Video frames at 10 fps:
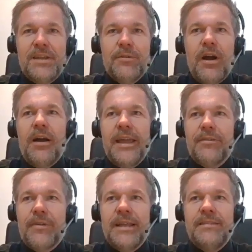new car
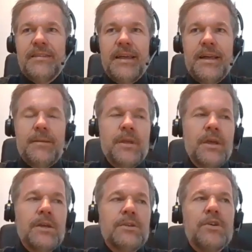here, right?
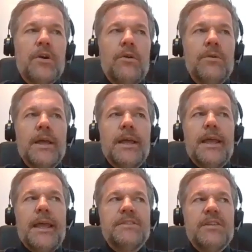So
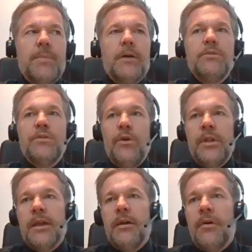it's about
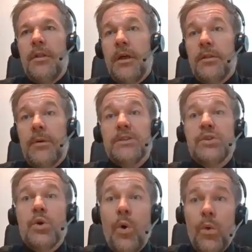turning an otherwise
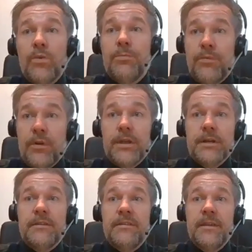cold
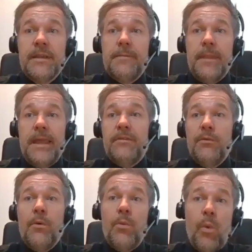product
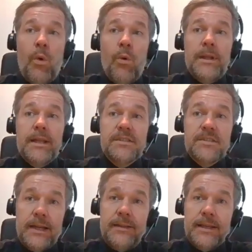into a warm and
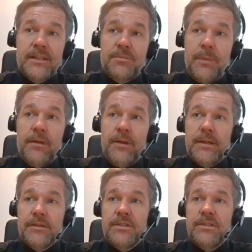exciting
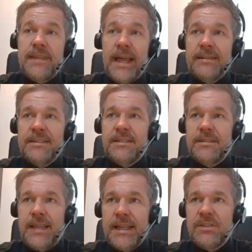experience.
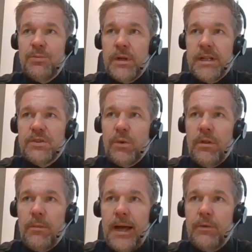That's what it's
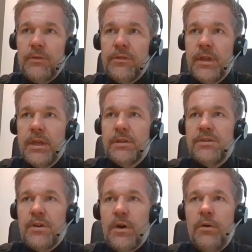all about.
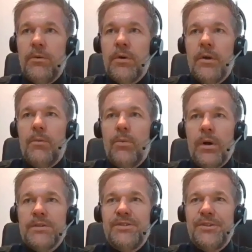So
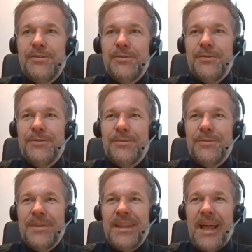once
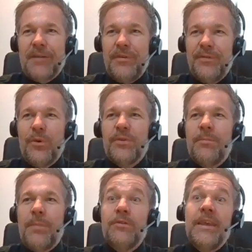you, like we've talked
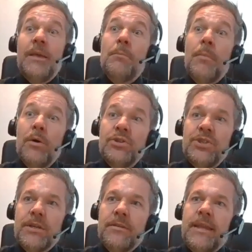about, the
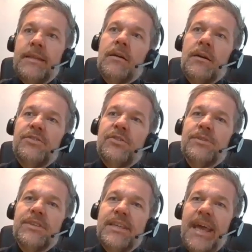emotion that our
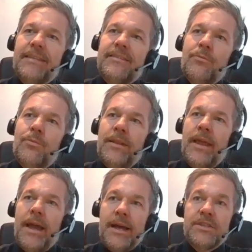customers get when
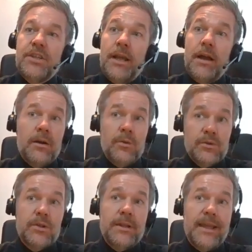they actually are
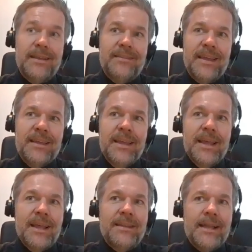consolidating,
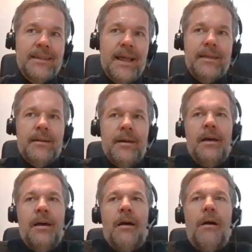that like,
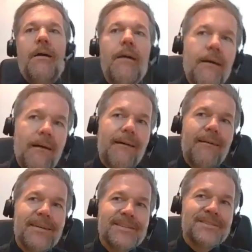oh,
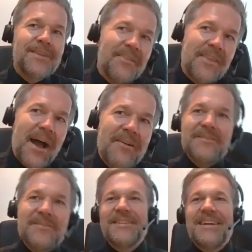it's done
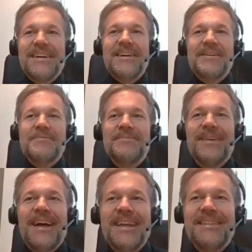now, and